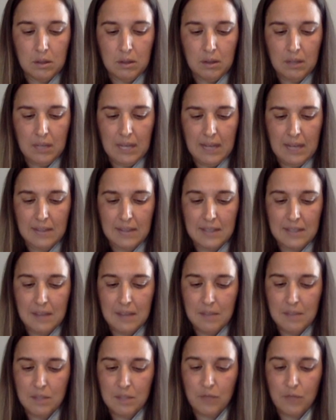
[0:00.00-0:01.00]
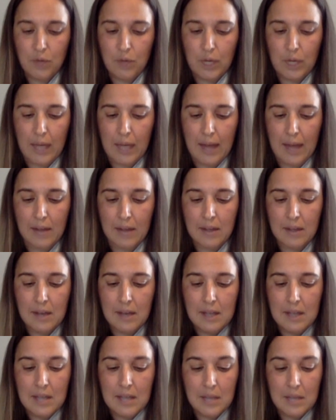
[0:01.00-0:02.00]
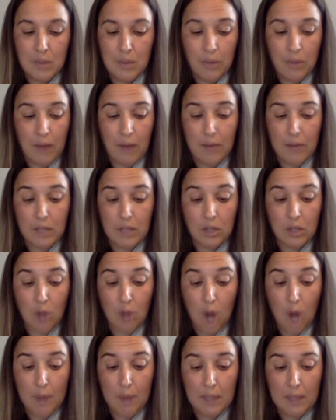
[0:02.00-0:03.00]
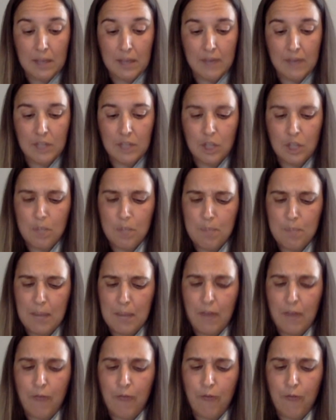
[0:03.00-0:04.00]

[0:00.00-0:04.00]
King stamped his foot again. Despereaux found it alarming to have such a big